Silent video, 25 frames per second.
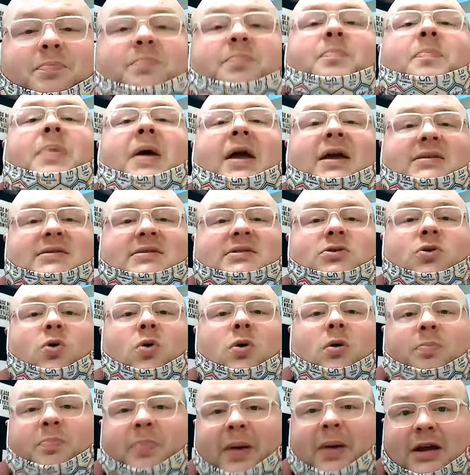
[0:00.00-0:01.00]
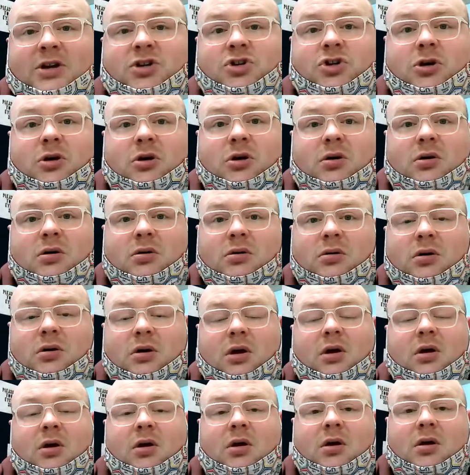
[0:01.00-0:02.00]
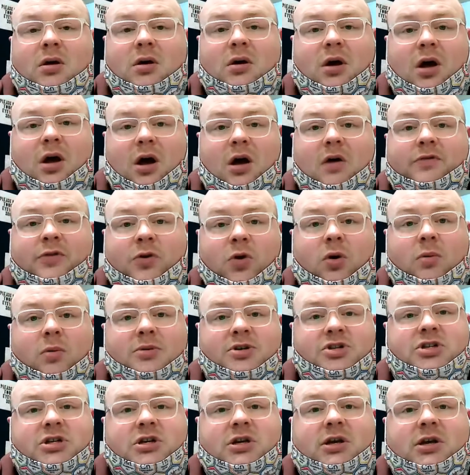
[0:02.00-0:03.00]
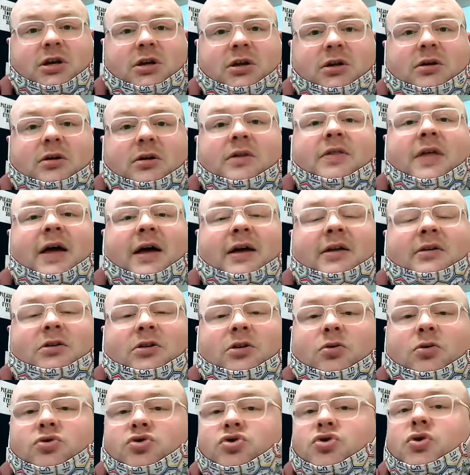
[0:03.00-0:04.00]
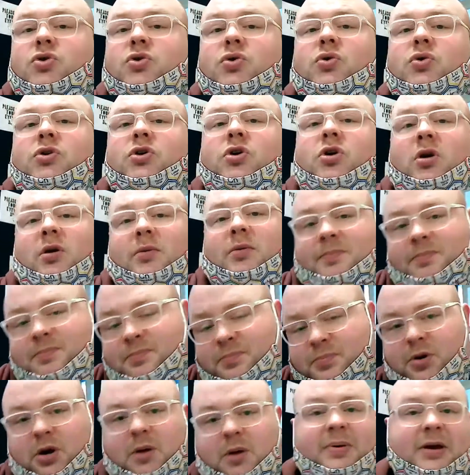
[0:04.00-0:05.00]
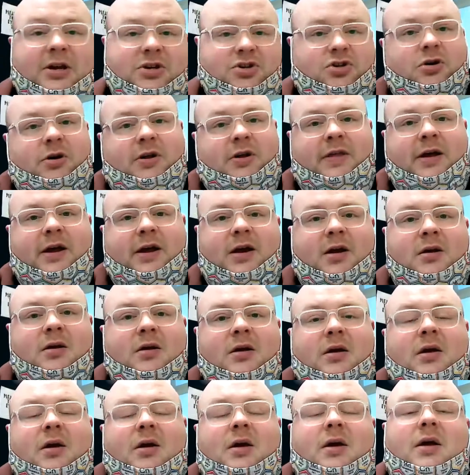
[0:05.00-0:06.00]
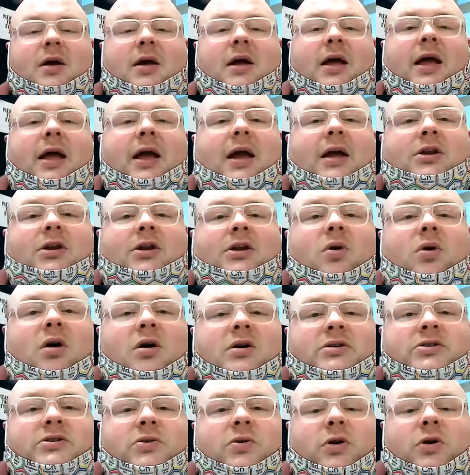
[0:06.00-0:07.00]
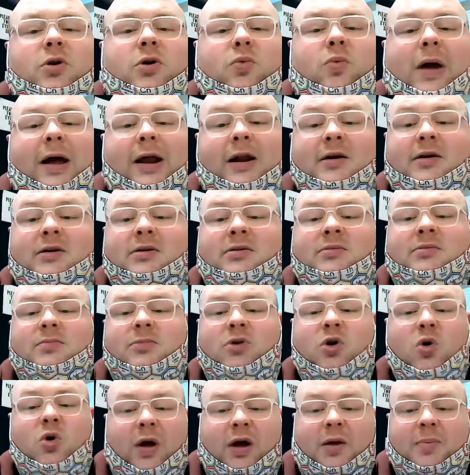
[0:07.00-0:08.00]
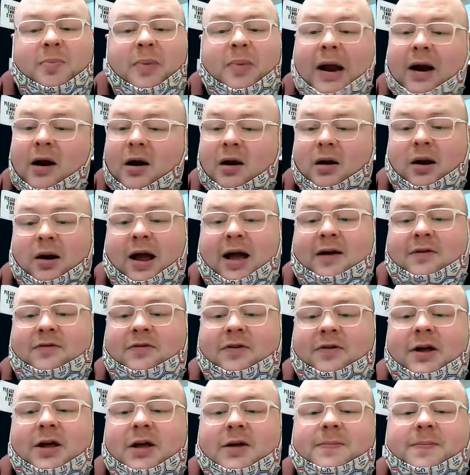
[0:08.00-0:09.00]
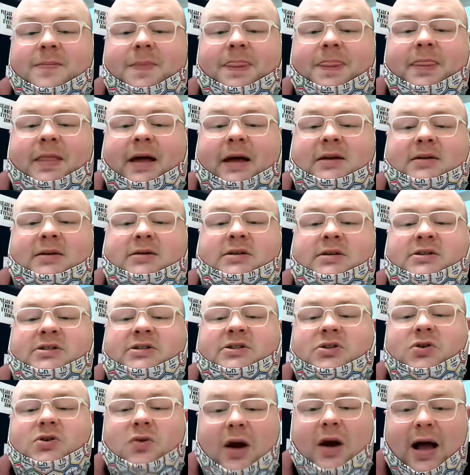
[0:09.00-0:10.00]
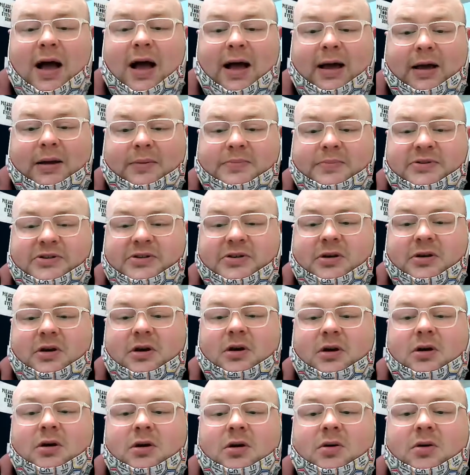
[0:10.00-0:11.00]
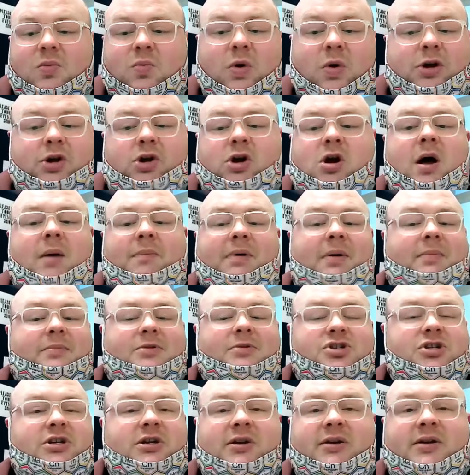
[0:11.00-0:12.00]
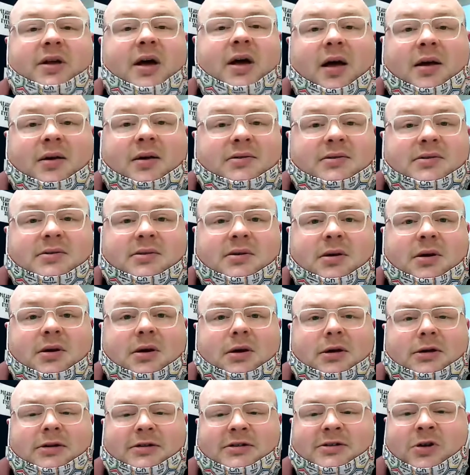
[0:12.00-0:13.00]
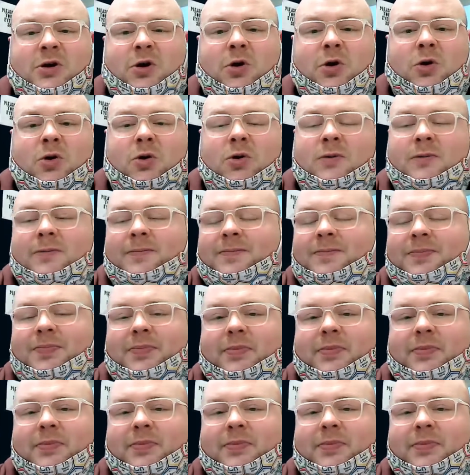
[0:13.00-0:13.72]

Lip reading: paste your picture of your machine that you drew. You're going to put a picture in there, and you're also going to write a quick paragraph that describes what your compound machine does. So